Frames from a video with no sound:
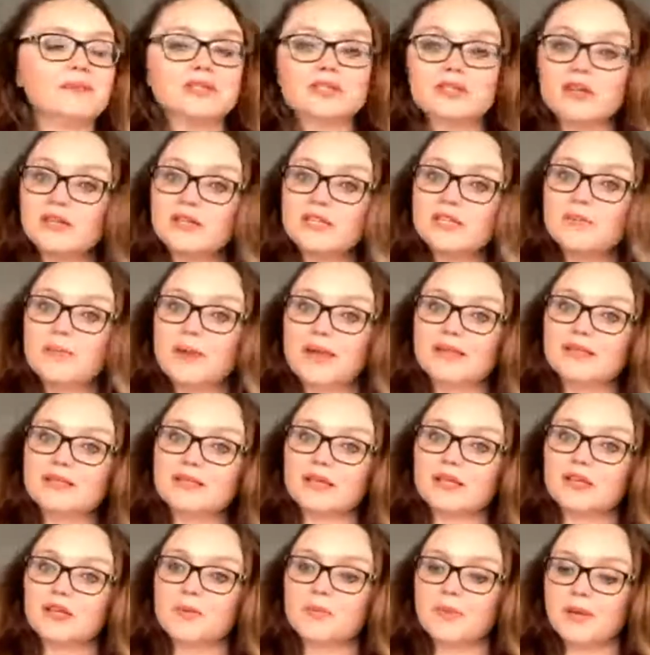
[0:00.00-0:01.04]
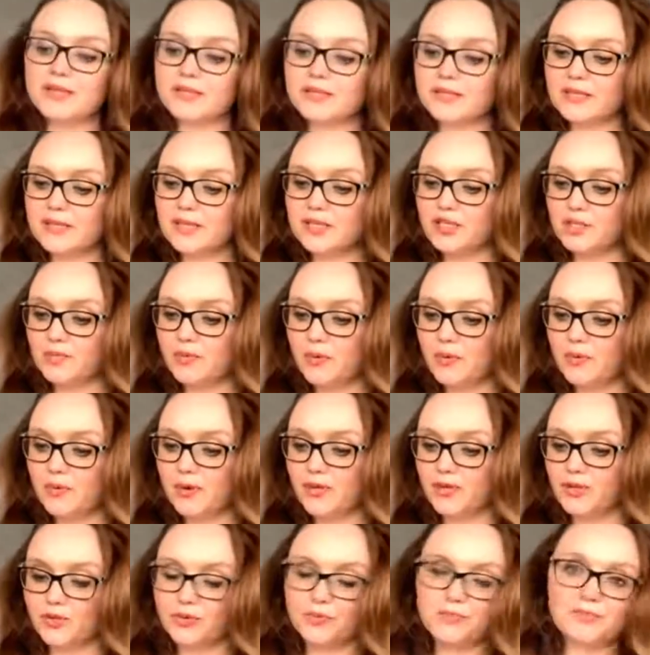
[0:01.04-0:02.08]
done depending on your presentation and what we're
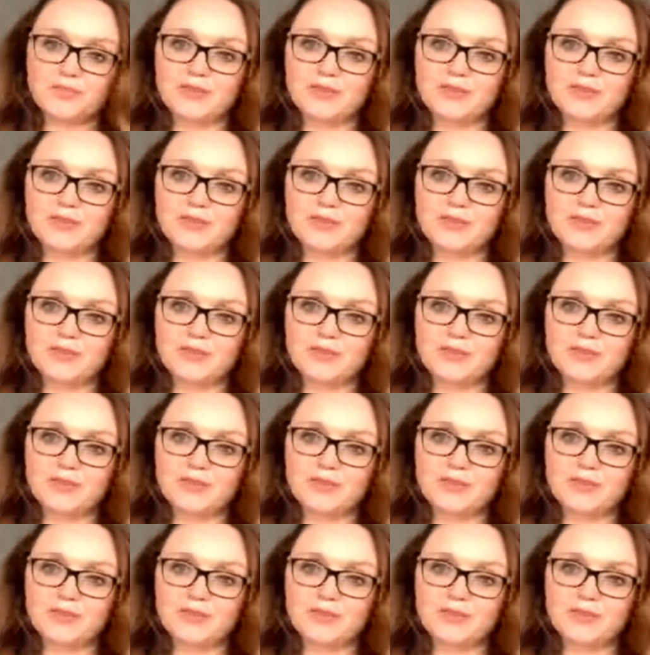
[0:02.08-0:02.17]
going to do.